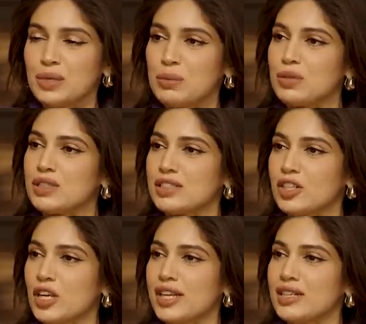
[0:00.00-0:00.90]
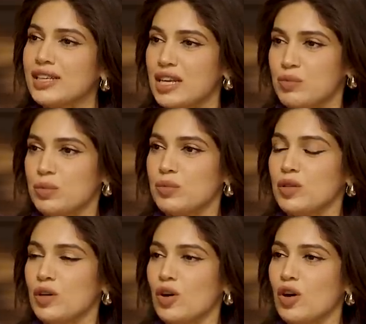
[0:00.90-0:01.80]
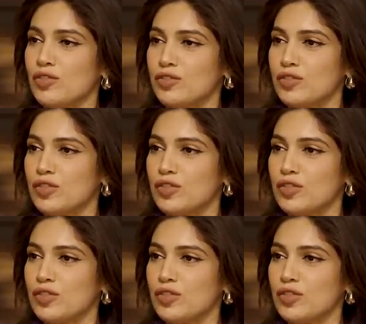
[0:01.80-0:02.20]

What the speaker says: people think that you're incapable of